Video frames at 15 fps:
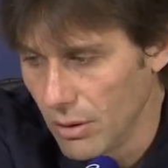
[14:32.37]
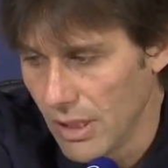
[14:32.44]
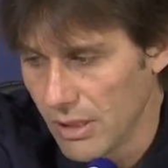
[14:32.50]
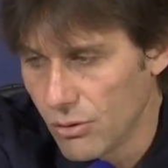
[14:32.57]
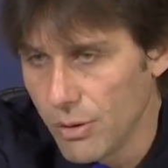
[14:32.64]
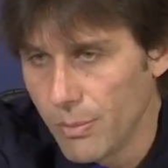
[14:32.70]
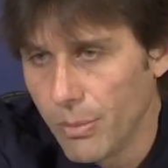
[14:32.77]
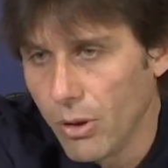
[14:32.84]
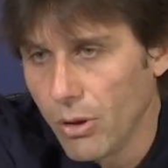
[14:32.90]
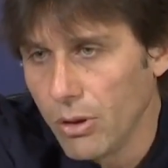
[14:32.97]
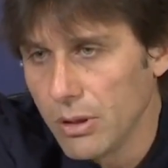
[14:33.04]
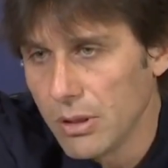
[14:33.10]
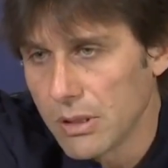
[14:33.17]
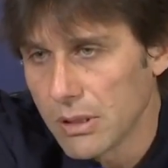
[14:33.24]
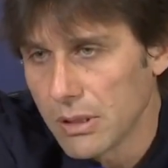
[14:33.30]
get 3
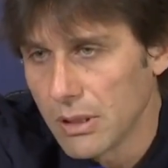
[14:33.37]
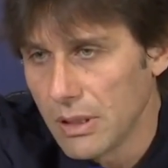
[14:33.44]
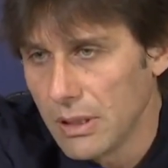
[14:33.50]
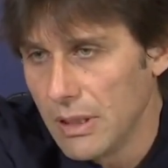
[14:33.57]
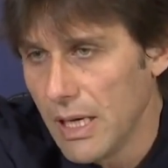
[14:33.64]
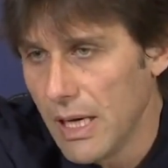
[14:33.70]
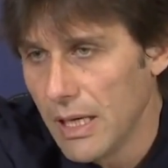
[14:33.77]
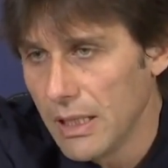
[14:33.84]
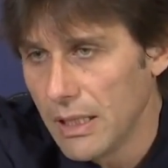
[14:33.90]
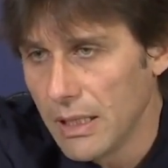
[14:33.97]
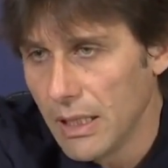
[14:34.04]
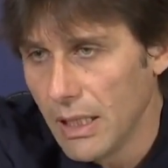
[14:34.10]
points. And then